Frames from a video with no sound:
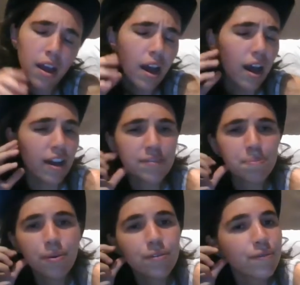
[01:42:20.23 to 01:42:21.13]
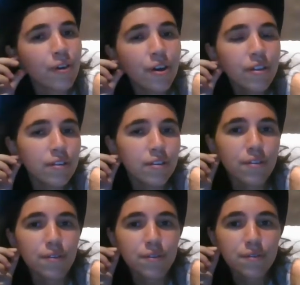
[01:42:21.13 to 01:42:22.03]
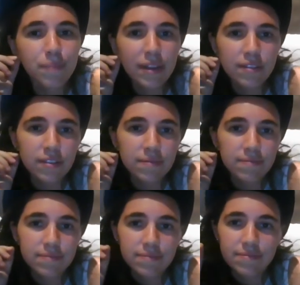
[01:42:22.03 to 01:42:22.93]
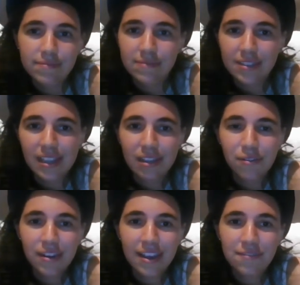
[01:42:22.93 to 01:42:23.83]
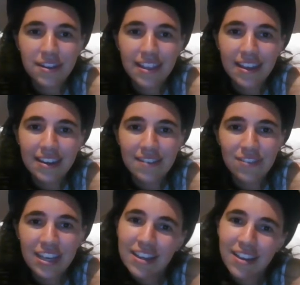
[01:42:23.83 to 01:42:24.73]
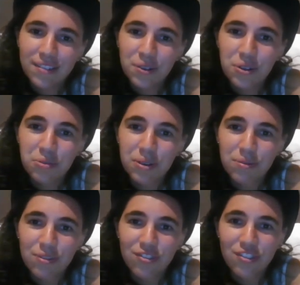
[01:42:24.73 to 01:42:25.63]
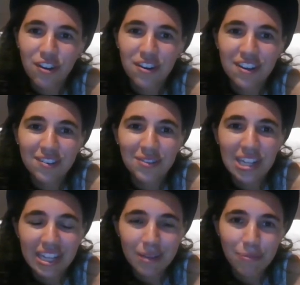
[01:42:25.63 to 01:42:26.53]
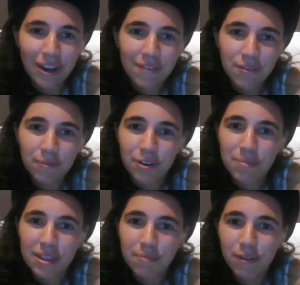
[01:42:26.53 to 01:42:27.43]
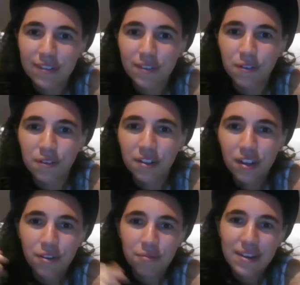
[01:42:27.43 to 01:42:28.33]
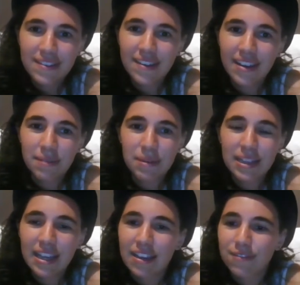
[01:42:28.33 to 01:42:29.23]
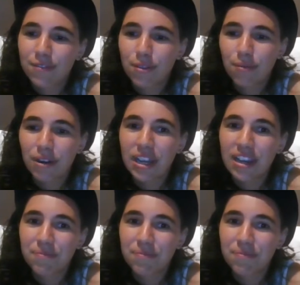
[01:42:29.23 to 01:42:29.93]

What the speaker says: I suppose you've heard the news, Basil, said Lord Henry that evening, as Hallward was shown into a little private room at the Bristol, where dinner had been laid for 3.